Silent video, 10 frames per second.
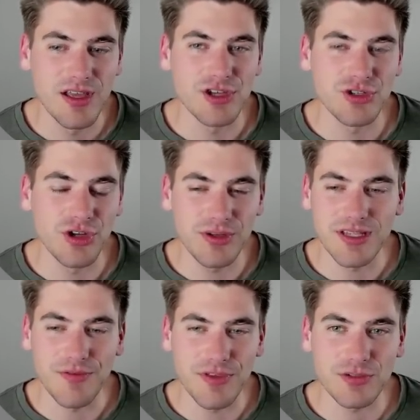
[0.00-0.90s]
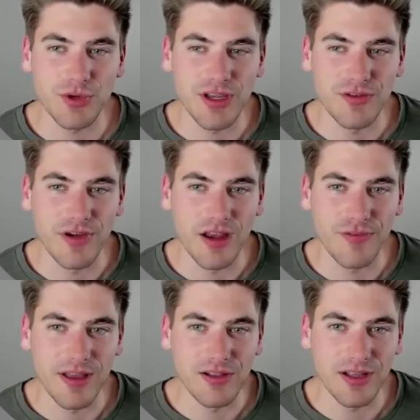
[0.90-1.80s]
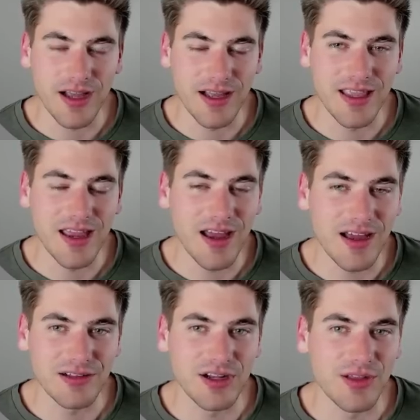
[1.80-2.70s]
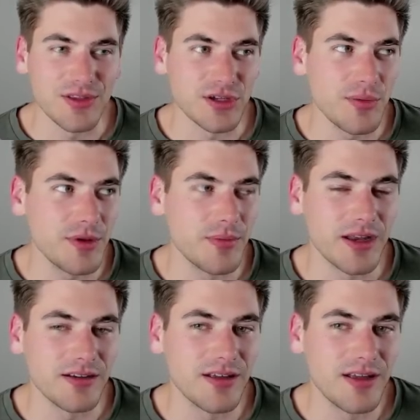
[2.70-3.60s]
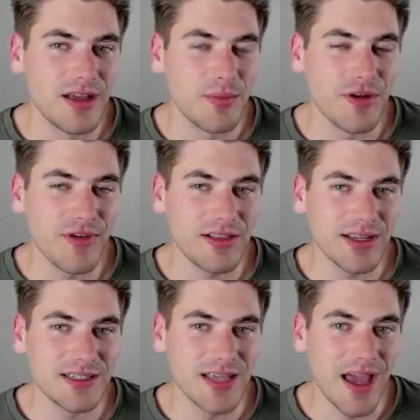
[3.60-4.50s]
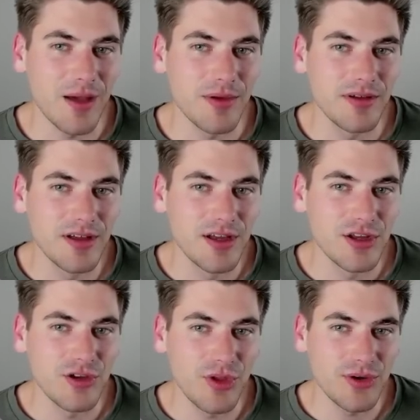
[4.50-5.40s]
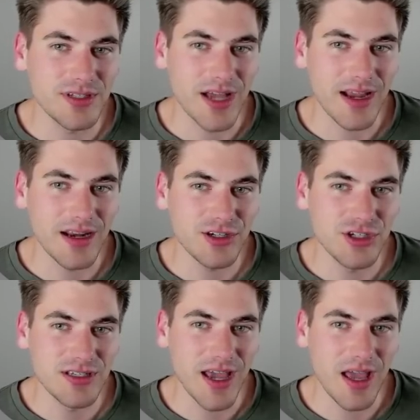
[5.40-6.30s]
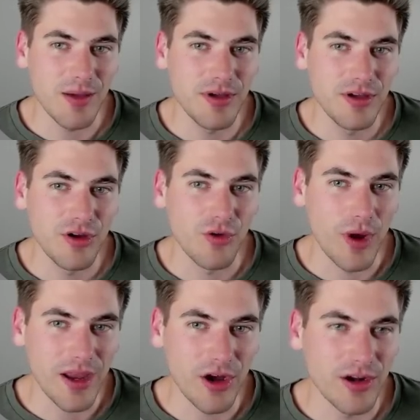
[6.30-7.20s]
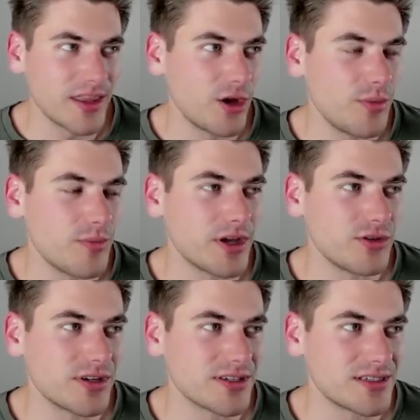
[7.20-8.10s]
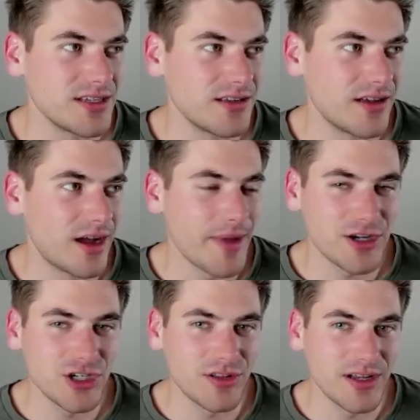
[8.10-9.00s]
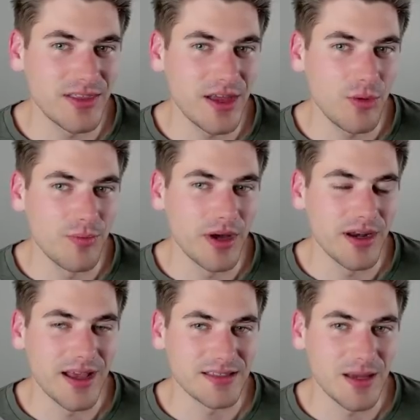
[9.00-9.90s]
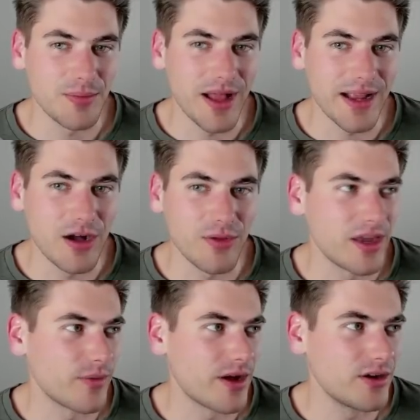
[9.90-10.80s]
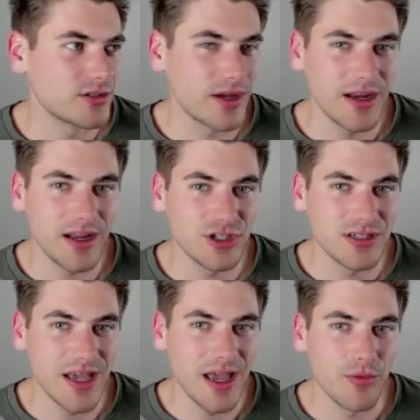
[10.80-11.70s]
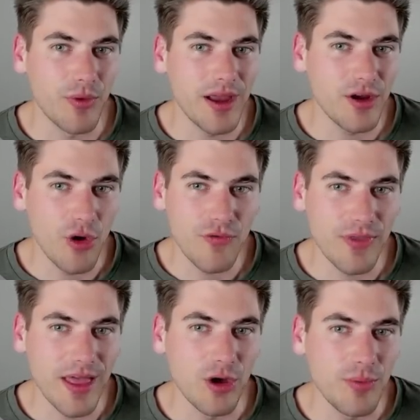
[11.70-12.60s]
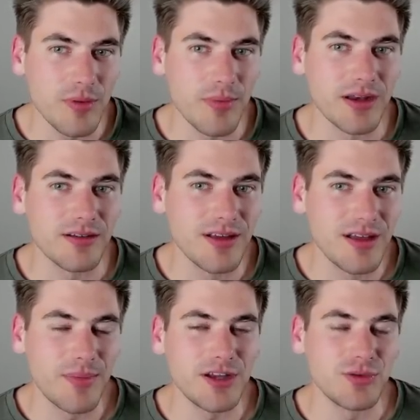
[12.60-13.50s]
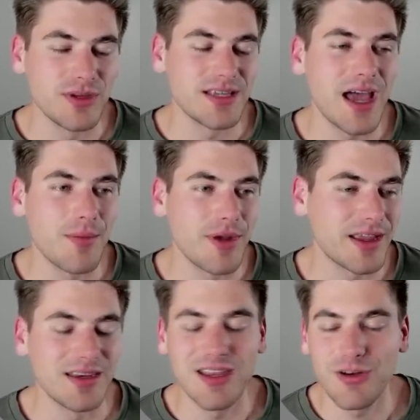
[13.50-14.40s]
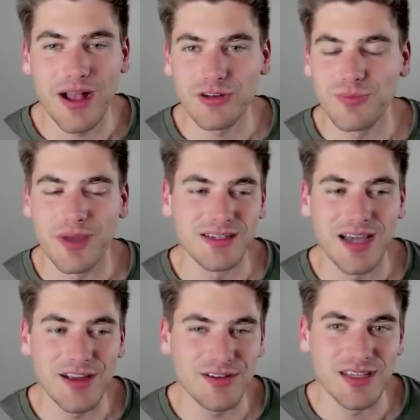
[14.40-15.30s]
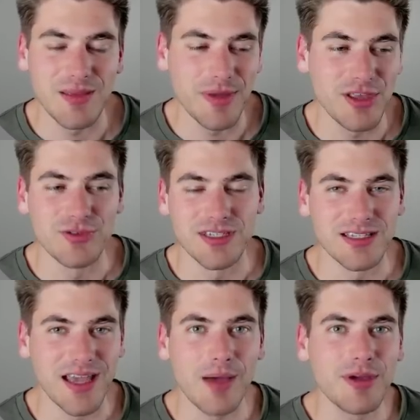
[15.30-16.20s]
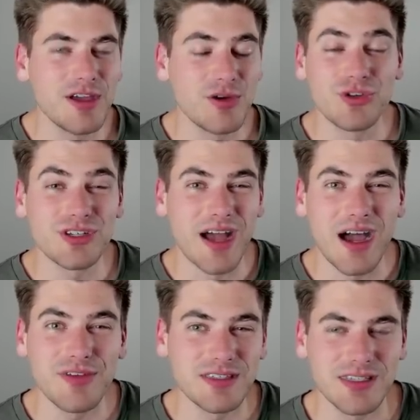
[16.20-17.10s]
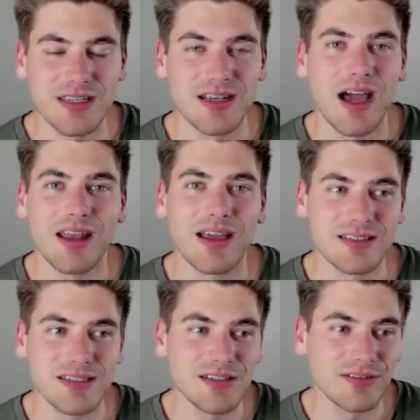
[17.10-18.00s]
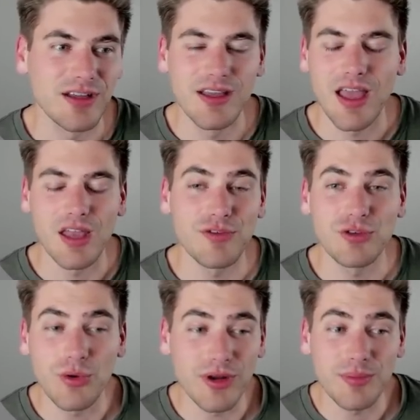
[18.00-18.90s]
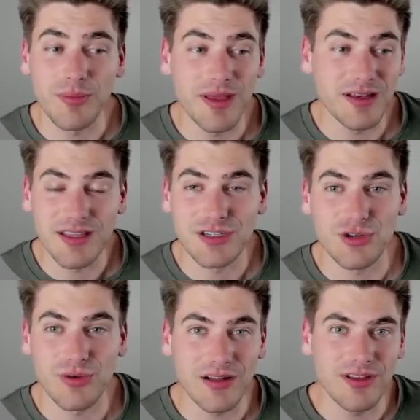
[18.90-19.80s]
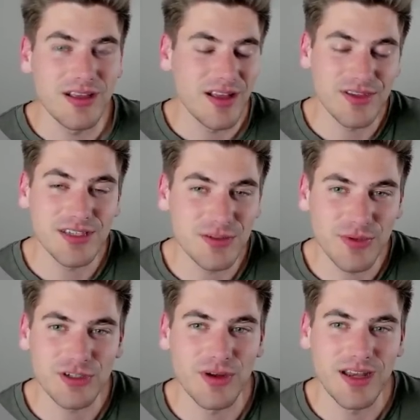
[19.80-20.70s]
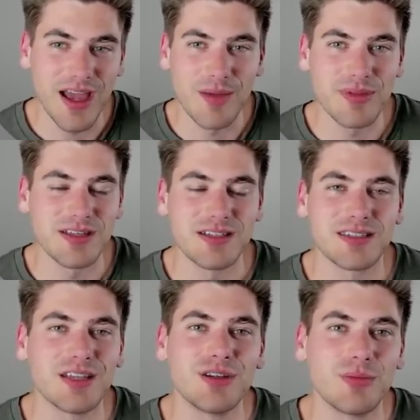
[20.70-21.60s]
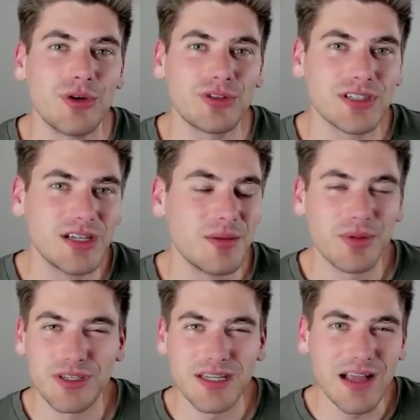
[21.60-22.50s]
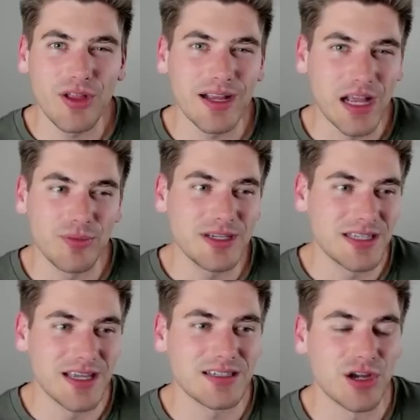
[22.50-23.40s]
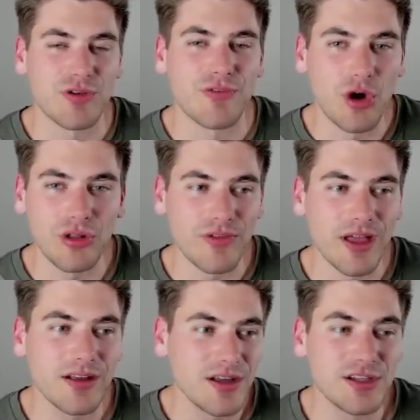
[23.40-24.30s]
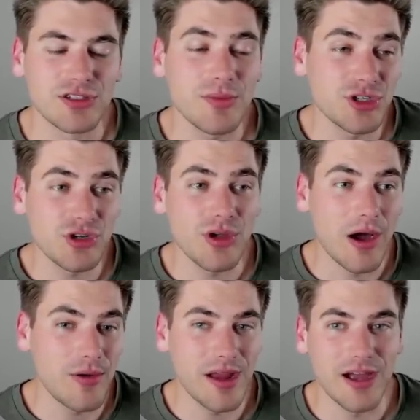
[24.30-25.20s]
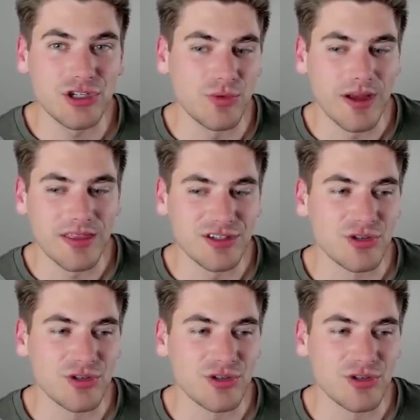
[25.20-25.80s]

is you notice everything's working fine. If I click, I cannot click on this open button. But if I click tab, you'll notice I can actually tab right onto that open button. You can see I'm actually clicking that open button has that black outline around it. So I can actually tab right over that open button by doing tab and I can interact with my entire site by using tab, which is obviously not ideal. And if you don't implement things correctly, this is what's going to happen inside of your modals, but the dialog element takes care of all of that. So let me show you how I would actually write this